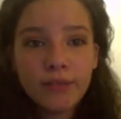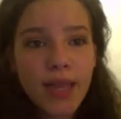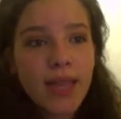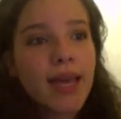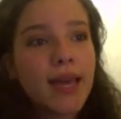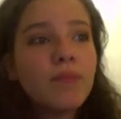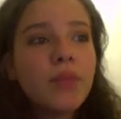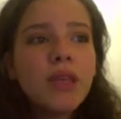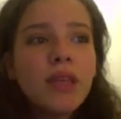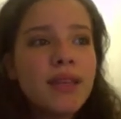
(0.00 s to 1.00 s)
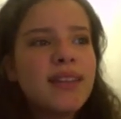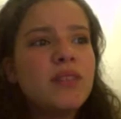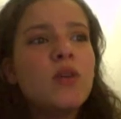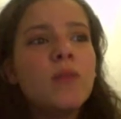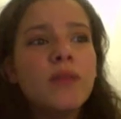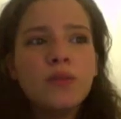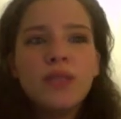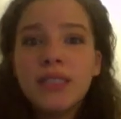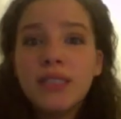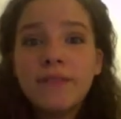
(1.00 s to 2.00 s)
and that nobody
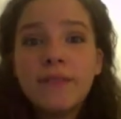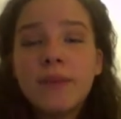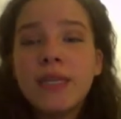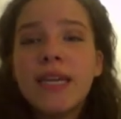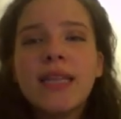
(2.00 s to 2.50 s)
really loved me.